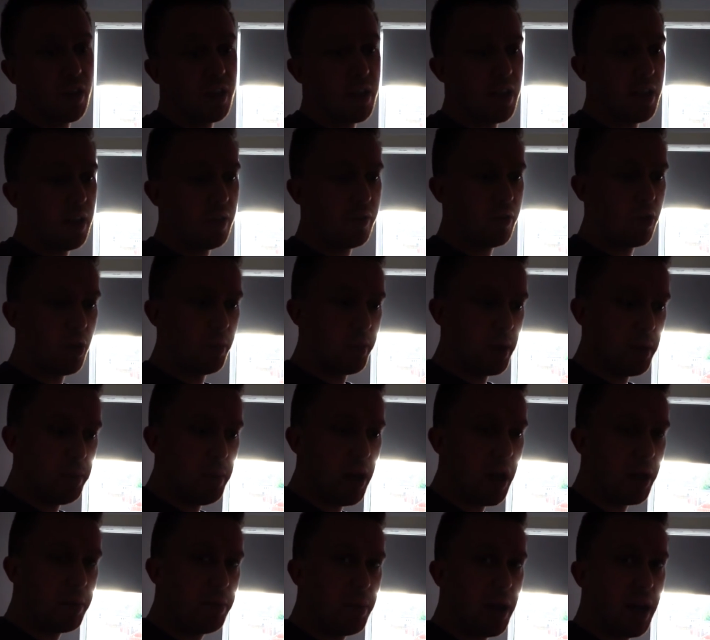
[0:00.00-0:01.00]
And then I've got my
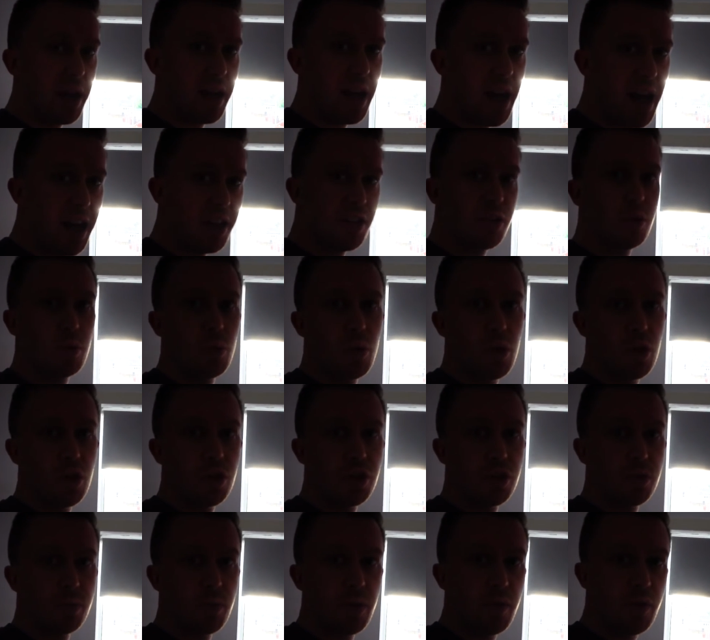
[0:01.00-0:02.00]
Mac back as it
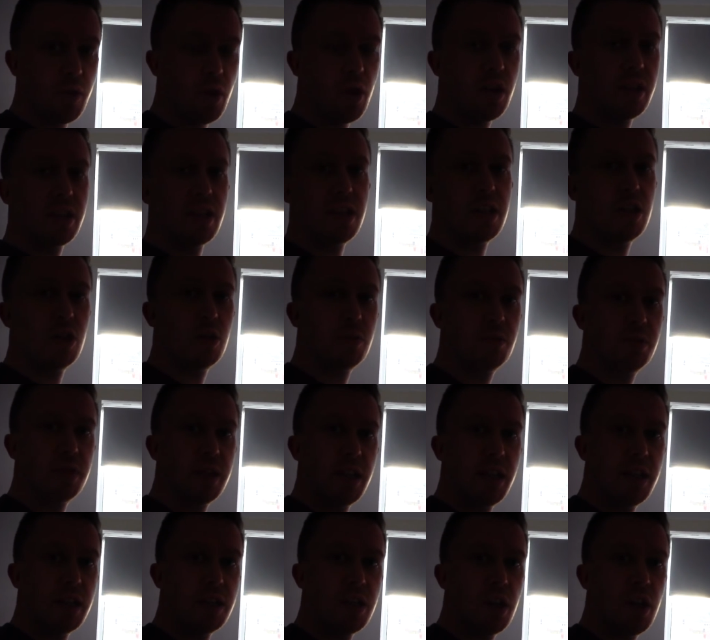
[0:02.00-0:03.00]
was before I did the
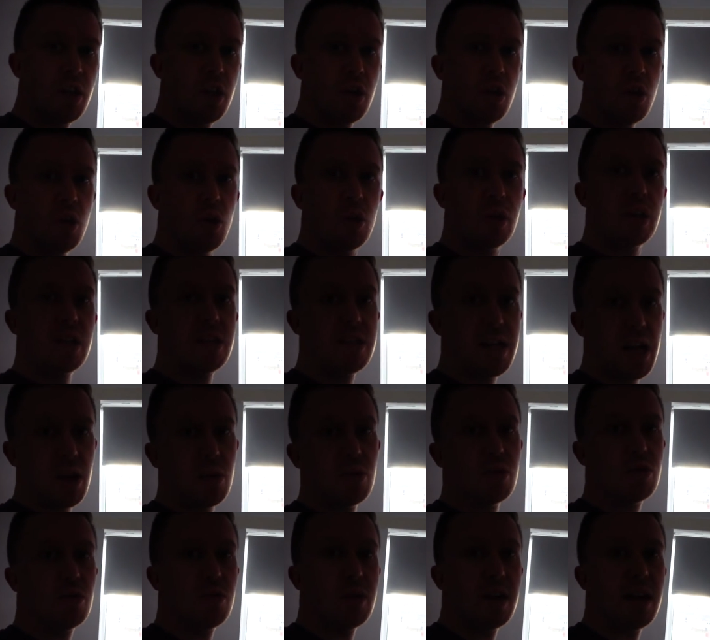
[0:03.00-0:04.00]
update, only
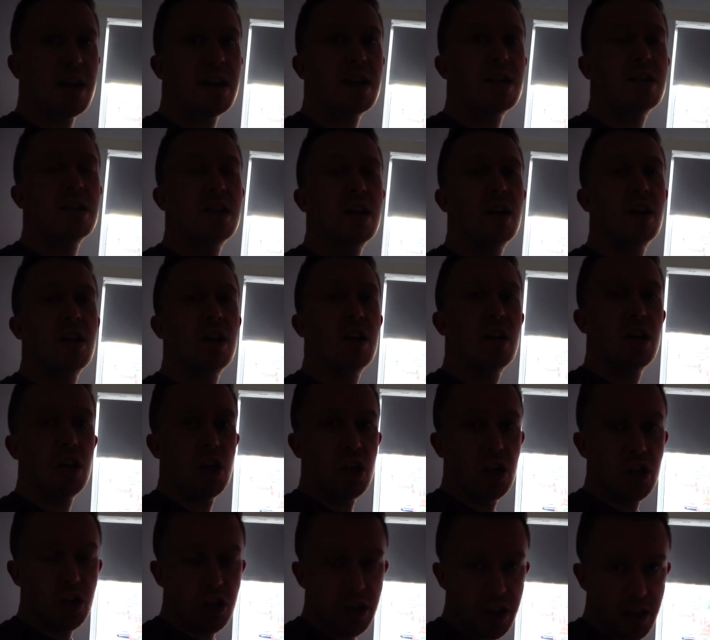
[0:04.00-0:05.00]
downgraded
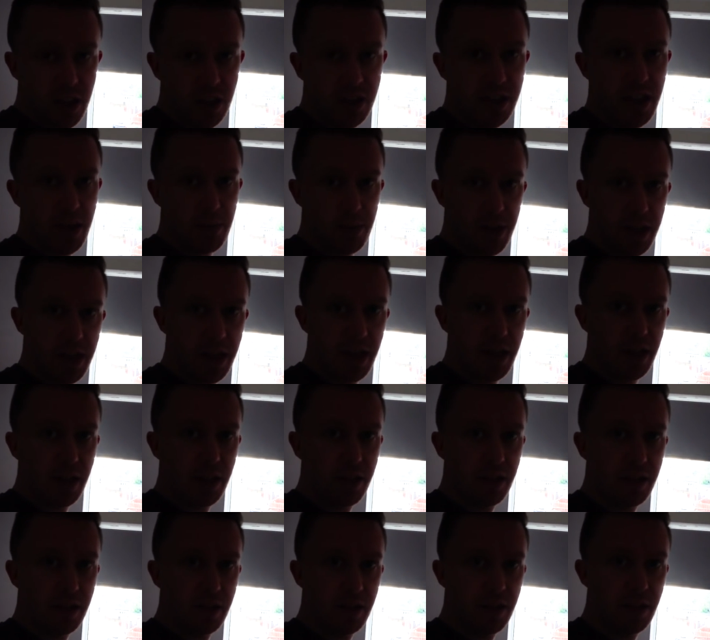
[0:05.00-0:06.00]
to Yosemite.
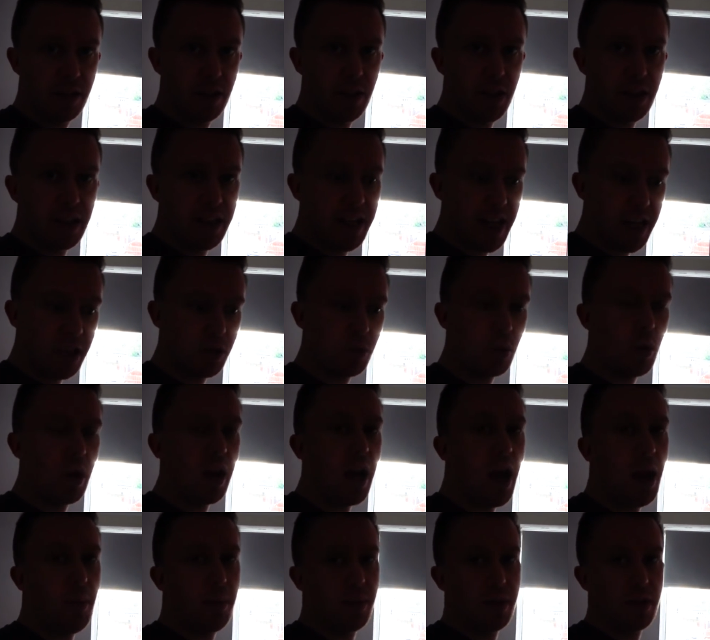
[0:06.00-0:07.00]
And guess
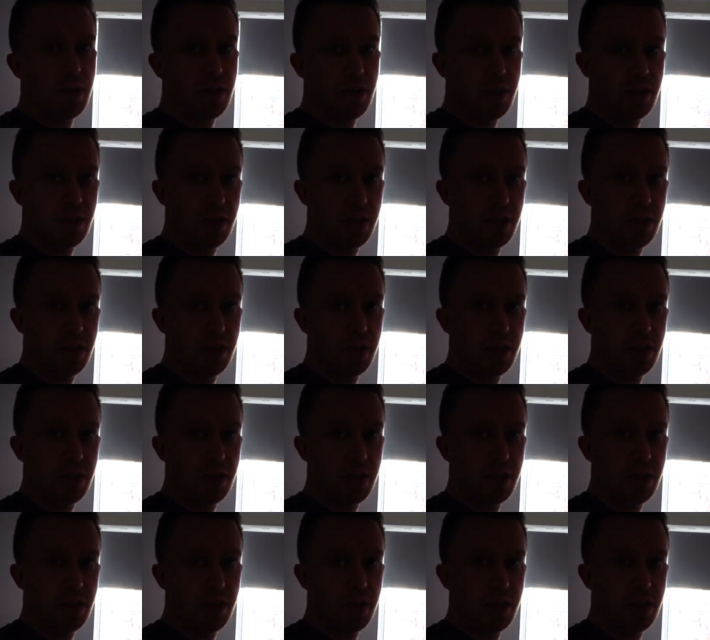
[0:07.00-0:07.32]
what happened?